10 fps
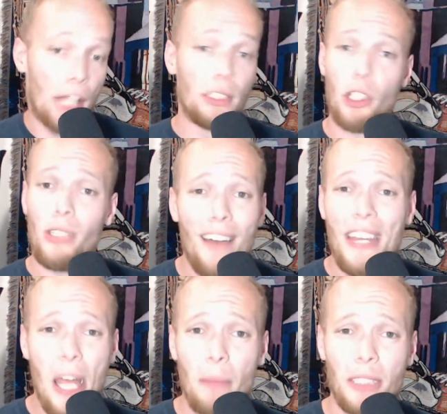And Chris
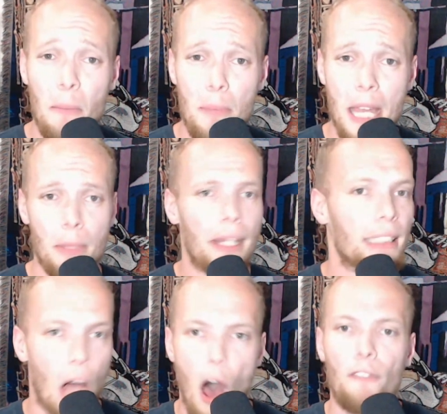Olave comes up big
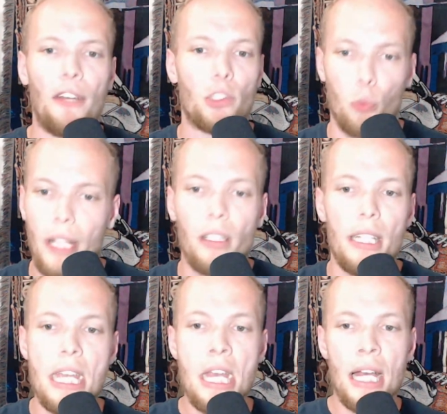because the offense
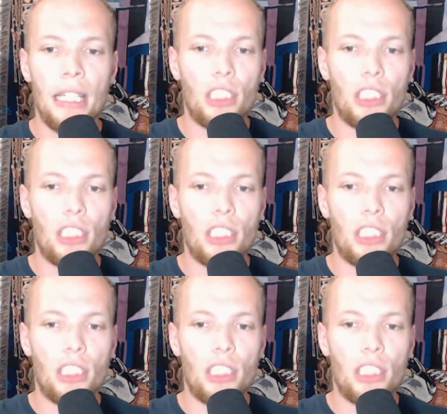really